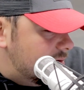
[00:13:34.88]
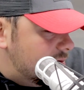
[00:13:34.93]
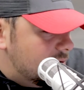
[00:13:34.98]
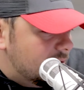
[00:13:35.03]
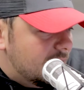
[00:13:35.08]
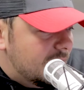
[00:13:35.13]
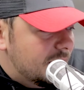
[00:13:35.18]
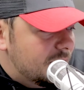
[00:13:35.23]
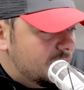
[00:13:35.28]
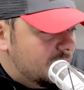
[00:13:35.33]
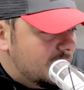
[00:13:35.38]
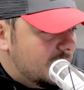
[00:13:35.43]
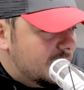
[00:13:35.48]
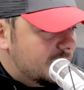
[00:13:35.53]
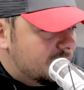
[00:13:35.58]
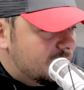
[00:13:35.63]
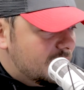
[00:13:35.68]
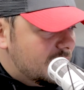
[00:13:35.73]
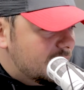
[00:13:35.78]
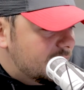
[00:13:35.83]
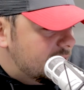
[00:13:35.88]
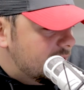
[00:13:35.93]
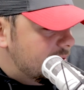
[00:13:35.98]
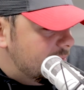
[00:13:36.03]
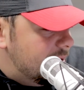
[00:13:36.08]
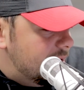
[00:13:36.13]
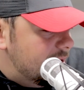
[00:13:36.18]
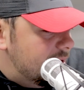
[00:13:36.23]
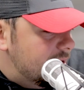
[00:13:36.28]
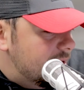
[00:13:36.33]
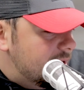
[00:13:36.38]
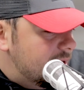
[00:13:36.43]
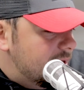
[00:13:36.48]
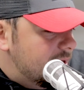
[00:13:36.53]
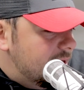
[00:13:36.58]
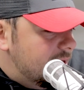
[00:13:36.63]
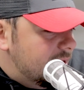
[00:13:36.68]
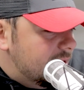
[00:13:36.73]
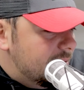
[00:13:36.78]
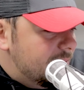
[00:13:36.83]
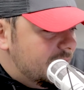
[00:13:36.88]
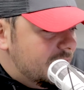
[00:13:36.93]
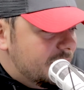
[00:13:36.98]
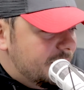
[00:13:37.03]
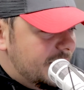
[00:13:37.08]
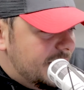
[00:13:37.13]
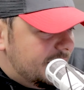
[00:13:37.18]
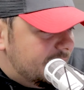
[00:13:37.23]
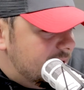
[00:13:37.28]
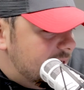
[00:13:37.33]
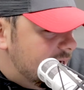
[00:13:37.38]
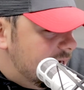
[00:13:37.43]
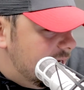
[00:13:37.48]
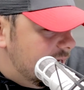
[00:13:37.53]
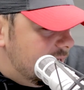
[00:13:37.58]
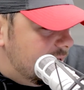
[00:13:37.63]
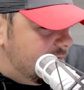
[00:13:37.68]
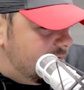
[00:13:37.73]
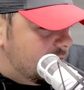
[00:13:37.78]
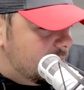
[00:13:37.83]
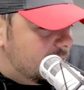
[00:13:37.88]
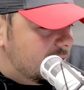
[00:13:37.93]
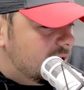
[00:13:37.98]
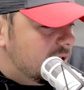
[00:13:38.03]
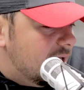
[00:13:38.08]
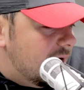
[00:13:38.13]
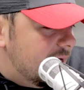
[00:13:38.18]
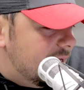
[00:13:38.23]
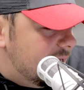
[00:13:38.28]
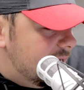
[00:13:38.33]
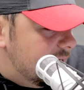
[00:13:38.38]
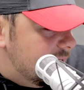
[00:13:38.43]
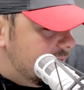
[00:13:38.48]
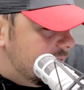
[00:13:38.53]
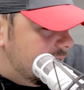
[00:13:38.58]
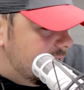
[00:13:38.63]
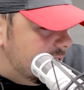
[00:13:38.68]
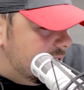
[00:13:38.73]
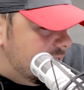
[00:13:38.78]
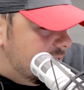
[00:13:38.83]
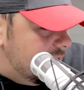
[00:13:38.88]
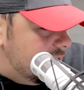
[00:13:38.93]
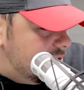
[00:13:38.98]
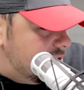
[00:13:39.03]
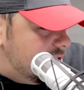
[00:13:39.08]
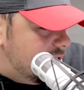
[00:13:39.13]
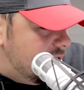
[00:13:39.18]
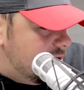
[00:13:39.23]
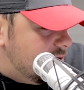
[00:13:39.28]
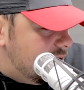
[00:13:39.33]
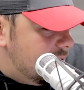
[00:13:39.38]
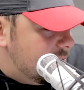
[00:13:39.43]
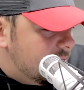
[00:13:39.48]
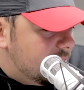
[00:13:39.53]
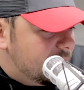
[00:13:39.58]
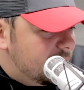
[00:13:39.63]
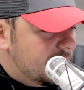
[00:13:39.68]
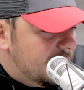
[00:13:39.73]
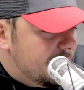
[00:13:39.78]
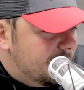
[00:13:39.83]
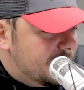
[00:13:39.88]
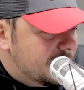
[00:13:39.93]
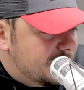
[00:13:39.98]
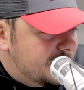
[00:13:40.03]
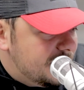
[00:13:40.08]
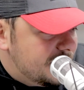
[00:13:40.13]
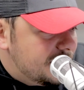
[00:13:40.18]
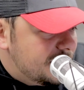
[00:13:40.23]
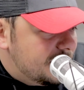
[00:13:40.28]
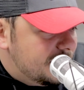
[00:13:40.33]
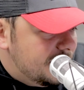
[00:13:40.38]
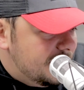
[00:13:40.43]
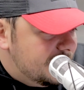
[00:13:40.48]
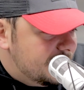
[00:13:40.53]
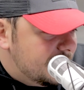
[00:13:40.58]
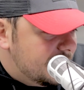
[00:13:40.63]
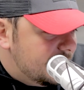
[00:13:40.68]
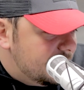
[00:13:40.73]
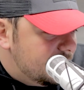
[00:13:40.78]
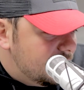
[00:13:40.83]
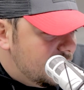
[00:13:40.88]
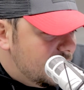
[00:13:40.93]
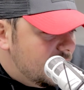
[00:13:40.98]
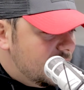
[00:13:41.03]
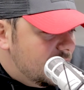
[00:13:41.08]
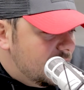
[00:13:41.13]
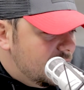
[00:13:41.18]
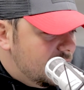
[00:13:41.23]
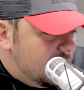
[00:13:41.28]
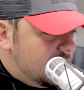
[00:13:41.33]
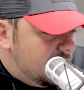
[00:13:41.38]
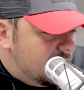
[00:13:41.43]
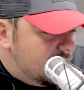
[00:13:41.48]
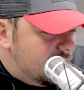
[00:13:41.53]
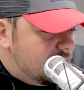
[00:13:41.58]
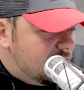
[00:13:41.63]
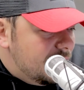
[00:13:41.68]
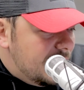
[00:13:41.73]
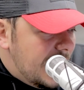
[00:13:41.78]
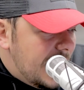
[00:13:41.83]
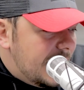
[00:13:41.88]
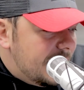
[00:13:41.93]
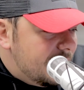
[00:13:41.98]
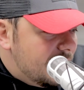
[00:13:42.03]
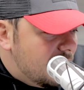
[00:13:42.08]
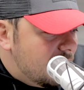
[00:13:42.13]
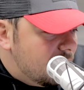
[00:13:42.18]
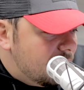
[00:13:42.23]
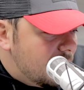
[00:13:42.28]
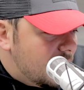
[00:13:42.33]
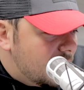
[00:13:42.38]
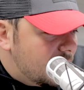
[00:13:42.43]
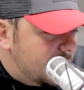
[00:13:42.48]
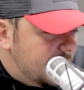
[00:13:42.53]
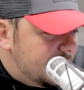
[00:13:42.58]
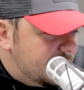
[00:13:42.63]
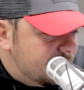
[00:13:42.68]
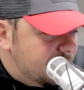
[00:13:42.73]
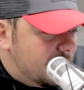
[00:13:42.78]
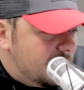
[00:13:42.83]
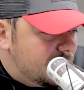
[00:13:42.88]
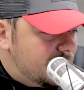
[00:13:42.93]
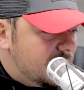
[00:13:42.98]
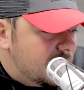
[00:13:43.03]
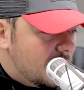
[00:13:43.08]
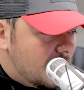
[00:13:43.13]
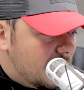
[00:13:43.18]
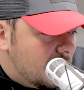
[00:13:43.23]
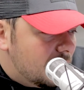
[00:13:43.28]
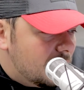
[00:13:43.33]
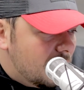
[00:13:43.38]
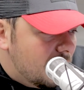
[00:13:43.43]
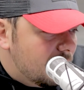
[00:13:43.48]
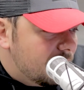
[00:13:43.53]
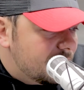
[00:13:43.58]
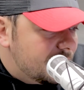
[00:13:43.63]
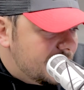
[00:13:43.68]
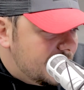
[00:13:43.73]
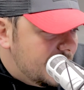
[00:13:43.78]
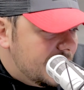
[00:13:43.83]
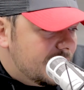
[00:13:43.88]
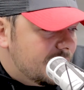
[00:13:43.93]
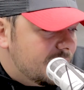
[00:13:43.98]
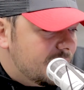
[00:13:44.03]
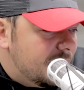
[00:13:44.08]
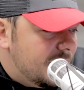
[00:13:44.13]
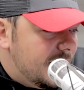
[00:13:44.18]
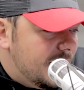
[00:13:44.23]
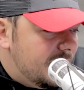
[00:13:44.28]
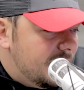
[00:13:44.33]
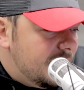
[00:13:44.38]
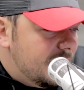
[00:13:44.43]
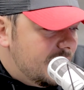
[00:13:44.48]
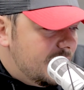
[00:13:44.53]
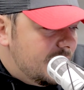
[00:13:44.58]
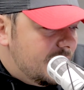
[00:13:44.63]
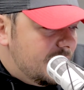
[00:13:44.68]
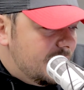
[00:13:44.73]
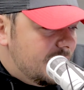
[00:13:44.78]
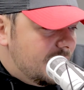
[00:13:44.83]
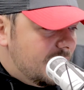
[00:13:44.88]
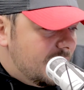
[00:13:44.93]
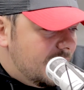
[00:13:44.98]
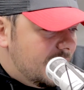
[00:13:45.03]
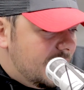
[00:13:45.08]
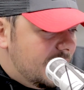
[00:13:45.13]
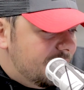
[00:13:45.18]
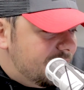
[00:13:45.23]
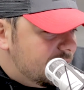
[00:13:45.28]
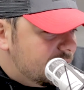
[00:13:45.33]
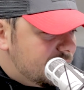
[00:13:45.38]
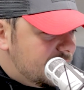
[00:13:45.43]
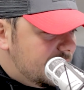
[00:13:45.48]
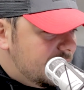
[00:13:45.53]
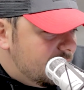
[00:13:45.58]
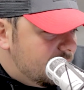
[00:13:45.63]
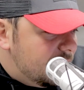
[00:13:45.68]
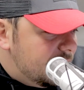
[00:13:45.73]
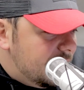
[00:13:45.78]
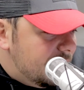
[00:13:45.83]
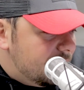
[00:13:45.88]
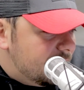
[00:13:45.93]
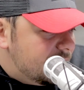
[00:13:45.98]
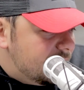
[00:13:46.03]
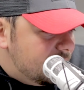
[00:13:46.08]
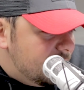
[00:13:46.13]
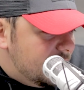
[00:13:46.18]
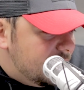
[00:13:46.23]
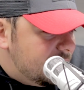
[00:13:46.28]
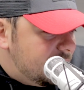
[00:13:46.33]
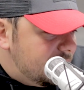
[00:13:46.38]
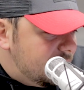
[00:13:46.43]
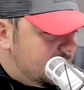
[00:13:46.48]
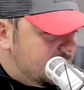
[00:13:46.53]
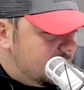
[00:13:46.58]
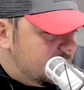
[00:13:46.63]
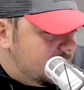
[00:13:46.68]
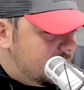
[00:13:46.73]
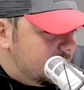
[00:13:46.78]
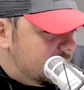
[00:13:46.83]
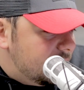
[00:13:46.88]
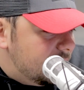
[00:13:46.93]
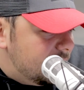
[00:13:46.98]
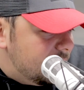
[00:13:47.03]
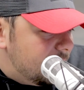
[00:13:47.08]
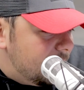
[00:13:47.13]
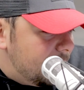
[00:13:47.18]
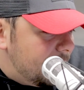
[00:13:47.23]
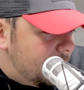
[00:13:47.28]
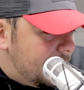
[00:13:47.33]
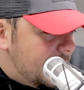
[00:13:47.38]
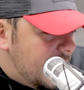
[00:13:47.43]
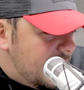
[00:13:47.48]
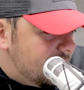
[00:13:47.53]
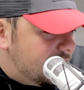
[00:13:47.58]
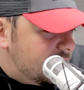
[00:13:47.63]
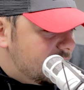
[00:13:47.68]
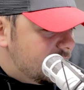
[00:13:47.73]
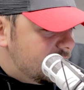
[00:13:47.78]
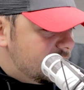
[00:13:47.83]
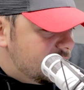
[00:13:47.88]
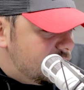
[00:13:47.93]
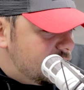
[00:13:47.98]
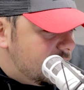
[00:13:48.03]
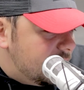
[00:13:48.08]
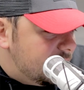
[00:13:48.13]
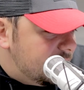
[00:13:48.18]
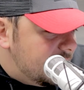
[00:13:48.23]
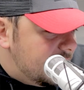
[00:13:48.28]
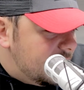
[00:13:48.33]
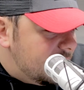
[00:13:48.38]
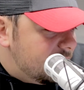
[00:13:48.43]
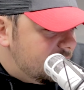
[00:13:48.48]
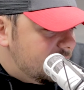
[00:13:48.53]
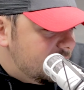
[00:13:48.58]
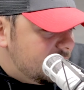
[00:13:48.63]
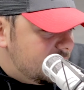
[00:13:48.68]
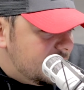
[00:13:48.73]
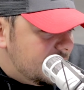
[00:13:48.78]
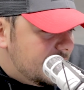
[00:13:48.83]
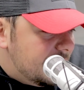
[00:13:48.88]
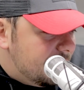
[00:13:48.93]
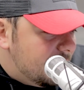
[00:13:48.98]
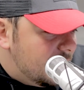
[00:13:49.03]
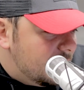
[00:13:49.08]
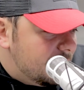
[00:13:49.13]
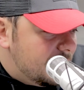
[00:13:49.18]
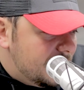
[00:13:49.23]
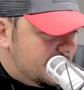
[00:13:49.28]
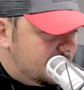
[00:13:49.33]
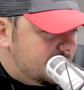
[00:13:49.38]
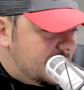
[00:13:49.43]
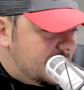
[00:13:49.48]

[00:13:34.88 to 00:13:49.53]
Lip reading: Wrong comment. Let me go back. From Claudia, I see you keep complaining about 6LE designs. Do you not know Mark has posted all over the internet? If there's anyone that was missed after he had shut down, to email him and he'll